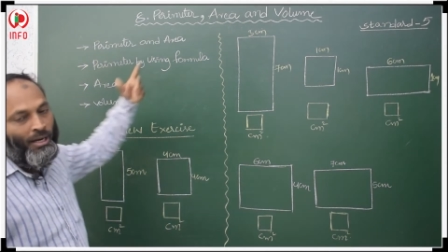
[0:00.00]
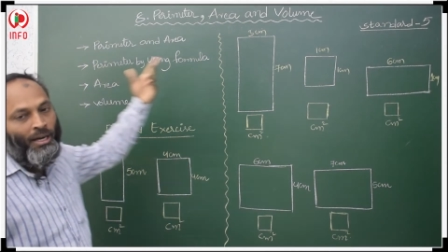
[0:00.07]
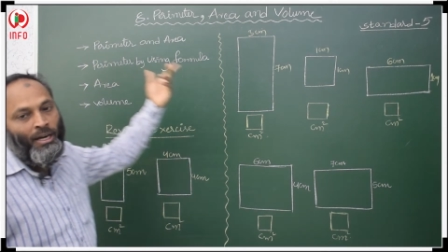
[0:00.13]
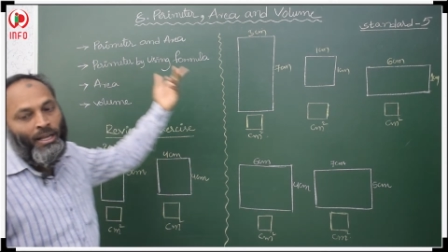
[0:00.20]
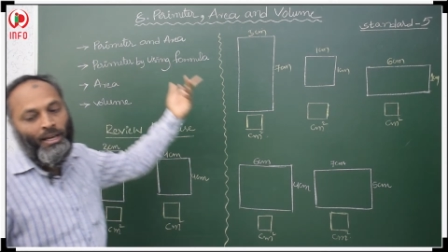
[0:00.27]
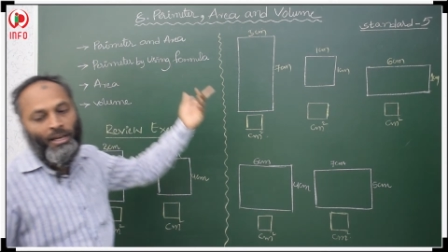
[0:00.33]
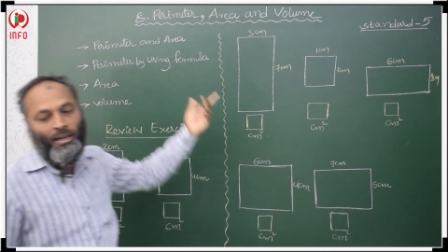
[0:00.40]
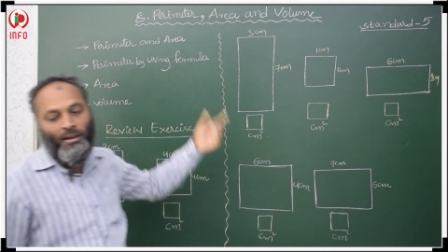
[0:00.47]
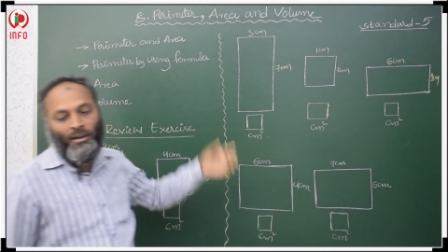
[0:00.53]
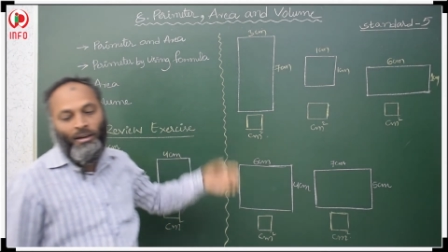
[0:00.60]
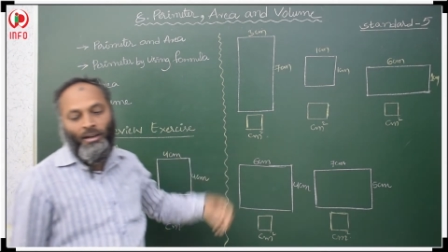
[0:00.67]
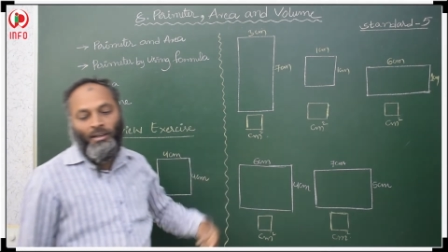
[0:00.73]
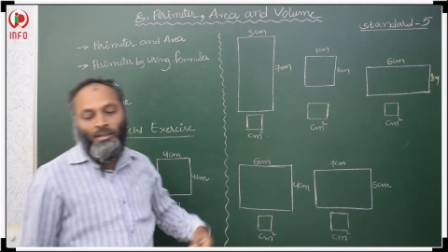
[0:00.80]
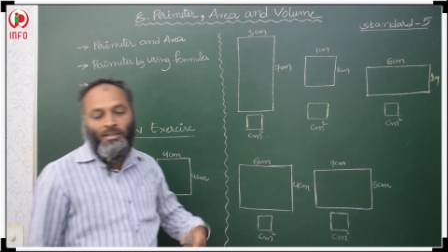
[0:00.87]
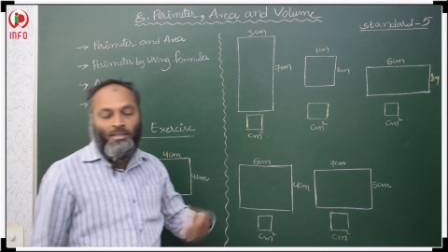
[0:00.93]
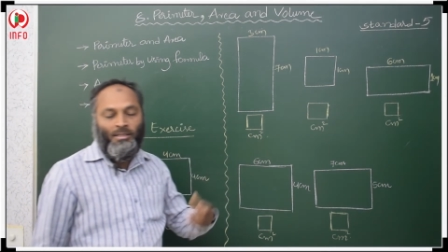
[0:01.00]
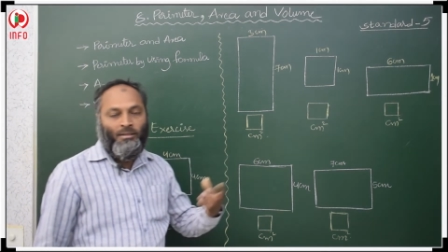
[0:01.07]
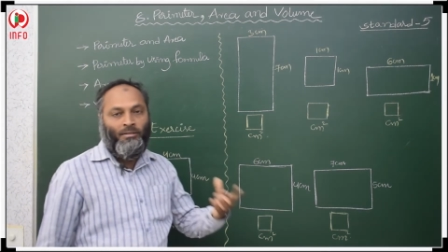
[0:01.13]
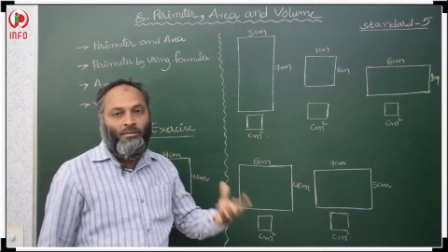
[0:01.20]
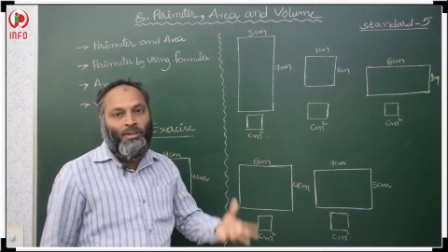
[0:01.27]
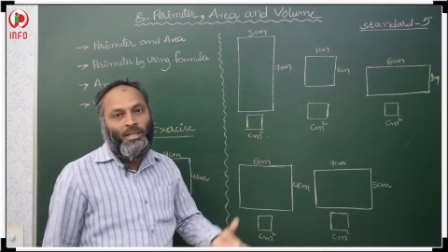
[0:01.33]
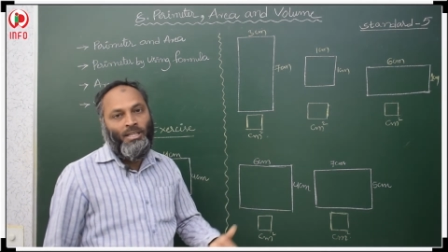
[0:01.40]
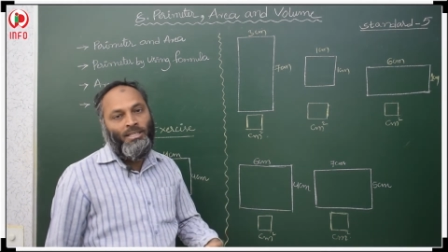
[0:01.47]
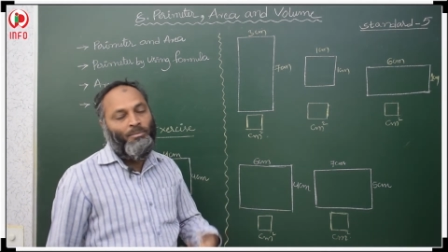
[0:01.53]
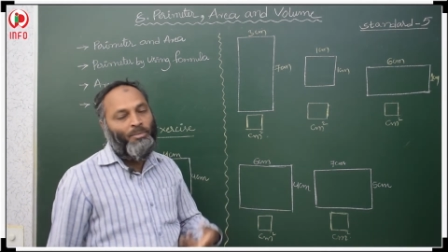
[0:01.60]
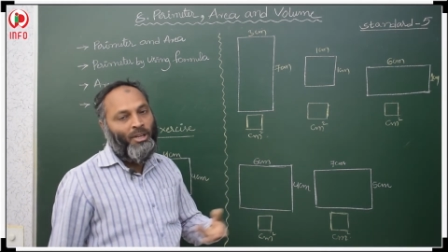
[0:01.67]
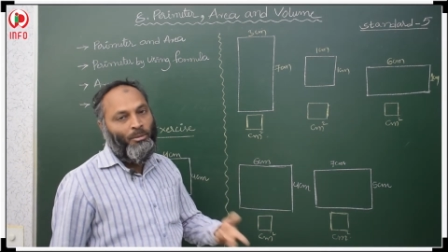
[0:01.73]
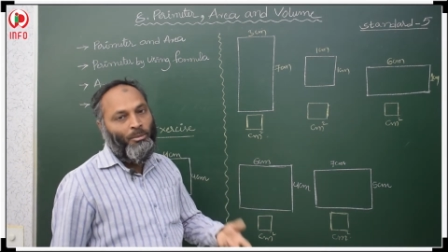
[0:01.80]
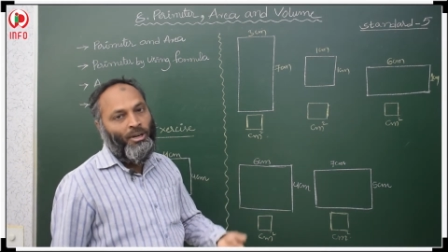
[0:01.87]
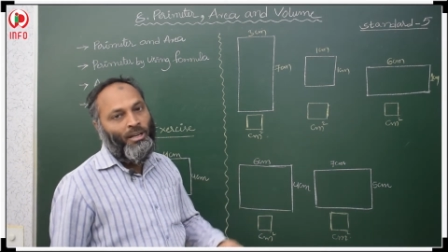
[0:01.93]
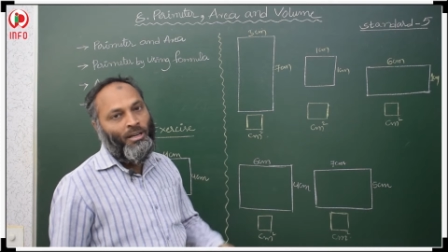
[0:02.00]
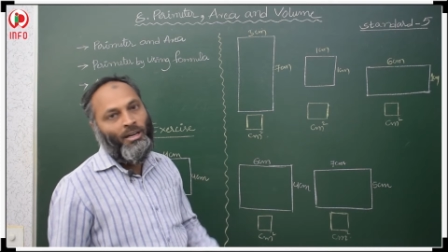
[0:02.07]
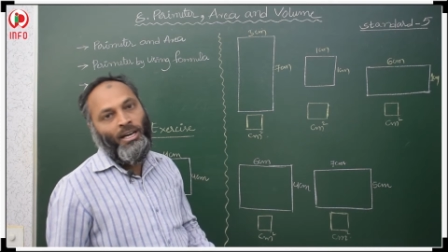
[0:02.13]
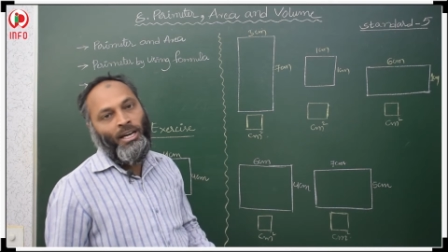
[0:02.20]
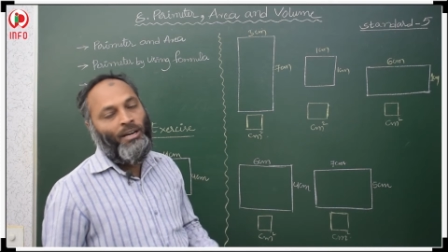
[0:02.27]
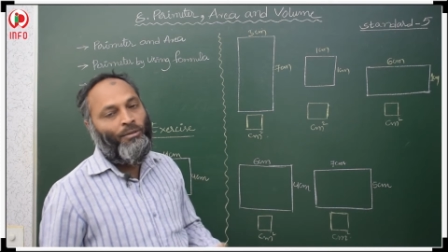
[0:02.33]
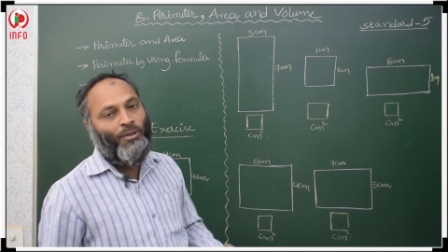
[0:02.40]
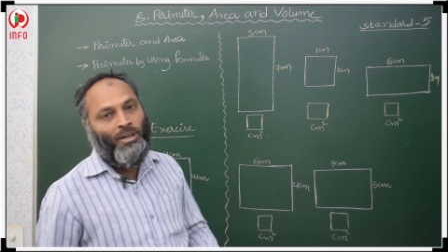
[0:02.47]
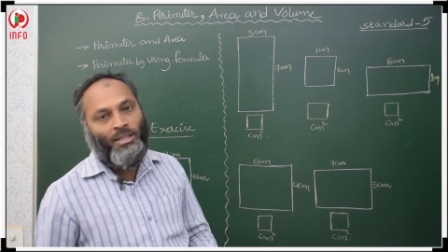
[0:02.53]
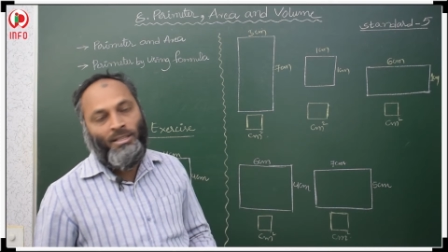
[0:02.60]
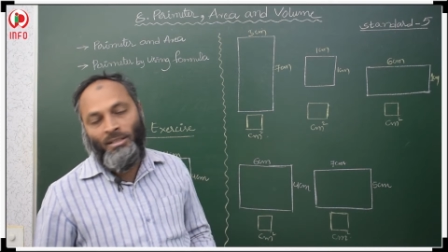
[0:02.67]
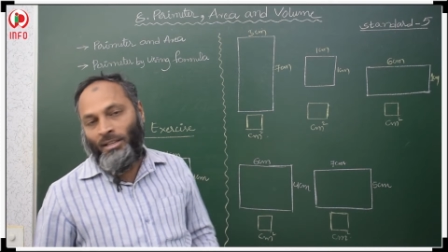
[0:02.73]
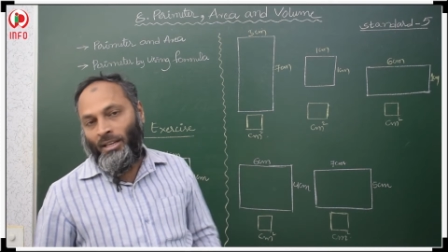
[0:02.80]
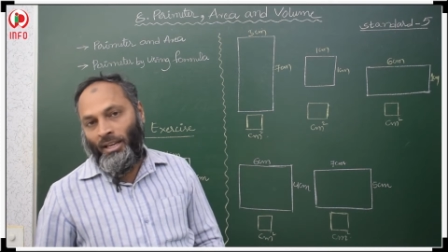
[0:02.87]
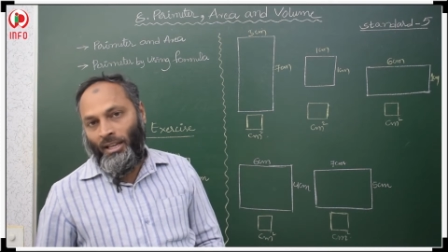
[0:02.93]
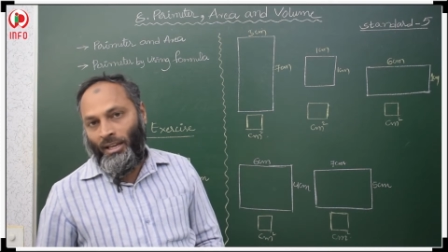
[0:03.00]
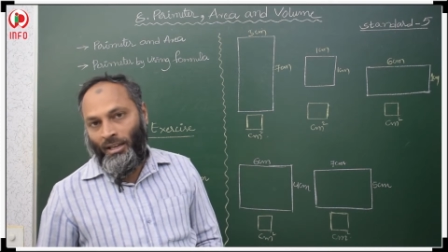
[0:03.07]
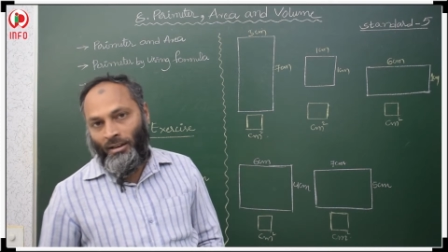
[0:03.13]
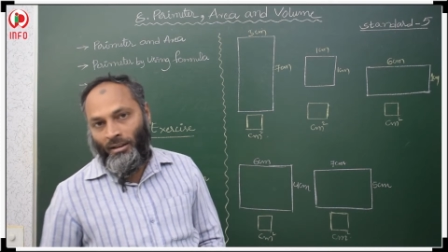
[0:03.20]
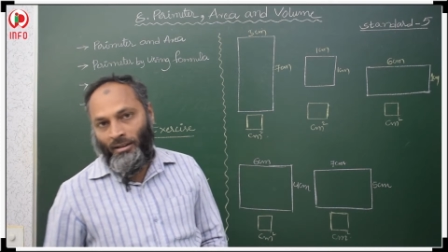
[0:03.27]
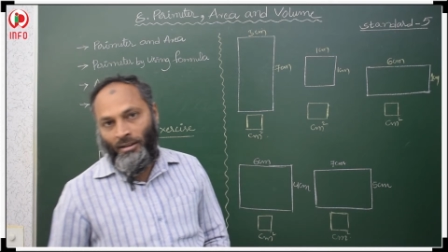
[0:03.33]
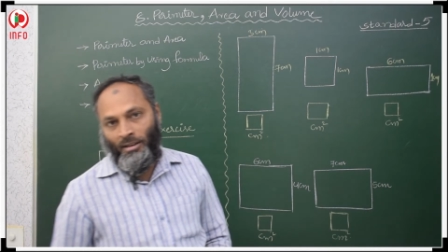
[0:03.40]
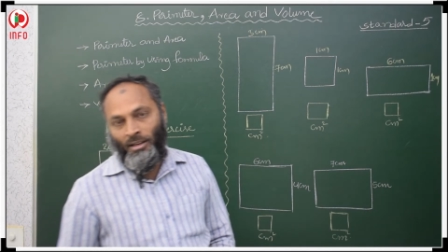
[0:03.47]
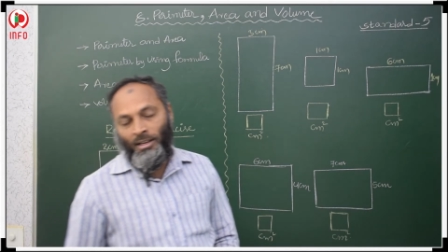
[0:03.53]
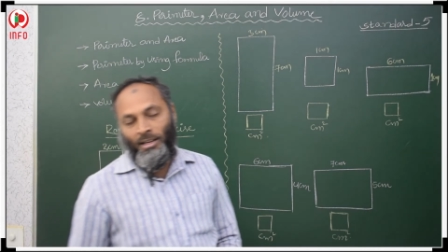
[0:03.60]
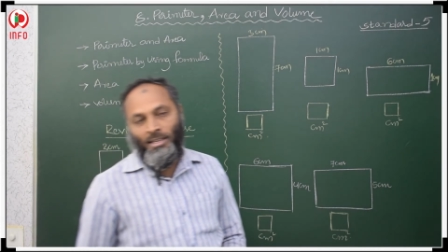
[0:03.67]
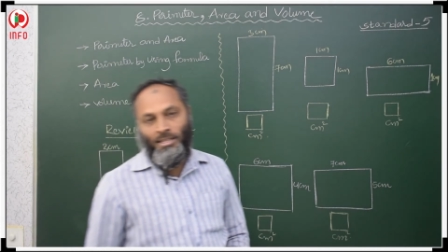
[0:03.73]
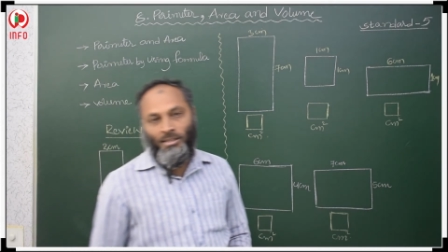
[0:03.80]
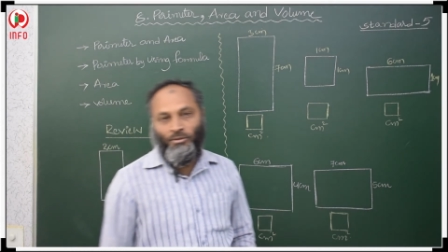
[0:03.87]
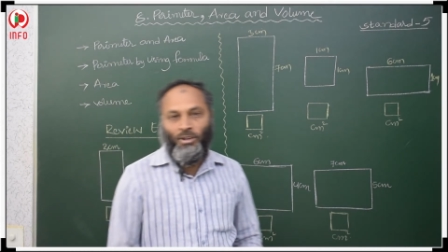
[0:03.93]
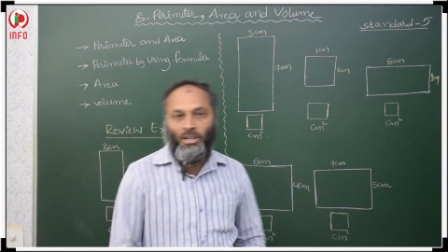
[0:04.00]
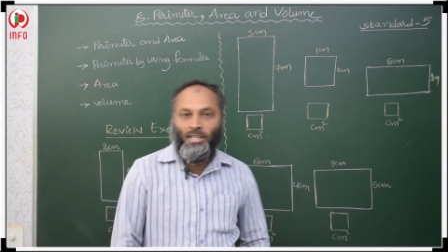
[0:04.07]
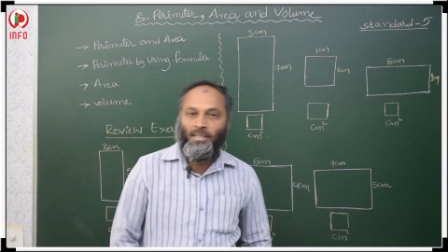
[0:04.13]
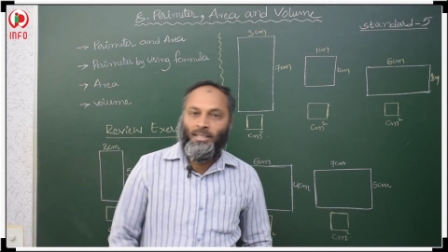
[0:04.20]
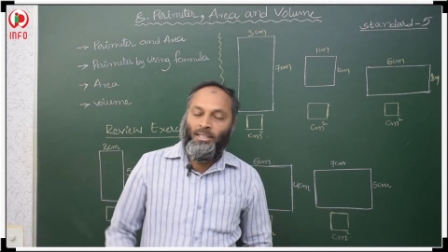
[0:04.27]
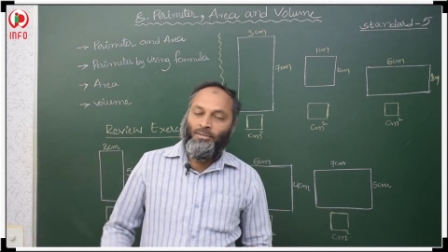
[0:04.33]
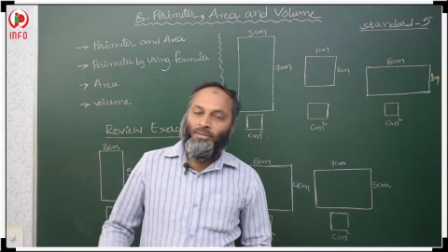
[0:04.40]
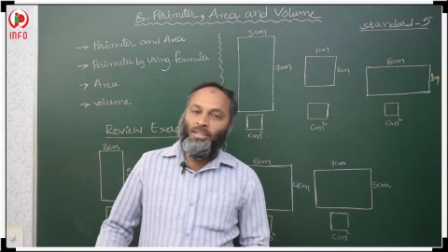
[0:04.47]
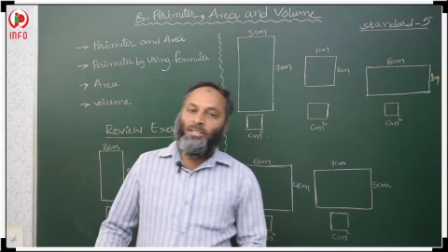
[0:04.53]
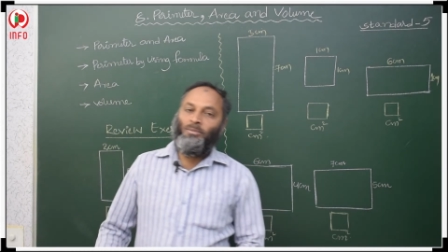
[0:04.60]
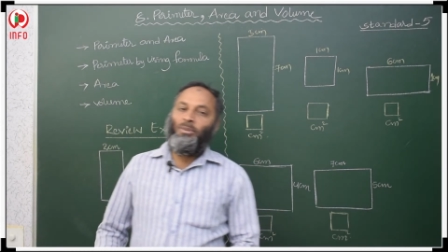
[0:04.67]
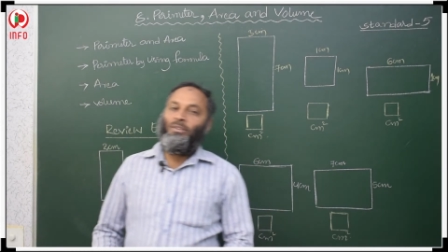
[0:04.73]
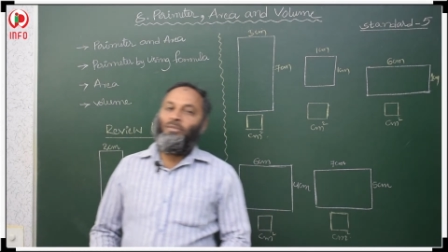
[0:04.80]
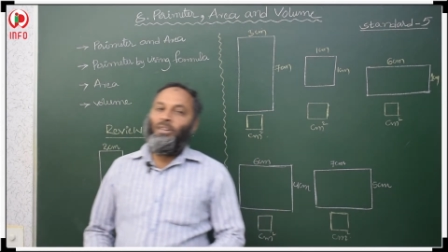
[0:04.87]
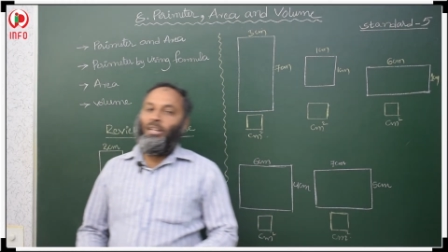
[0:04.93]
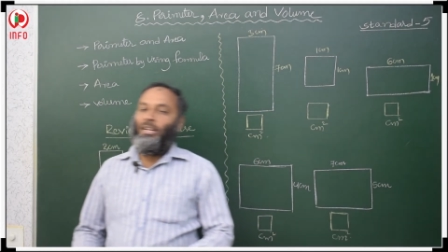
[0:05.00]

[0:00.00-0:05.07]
and area. So, what is a perimeter and what is area? So, what is the difference between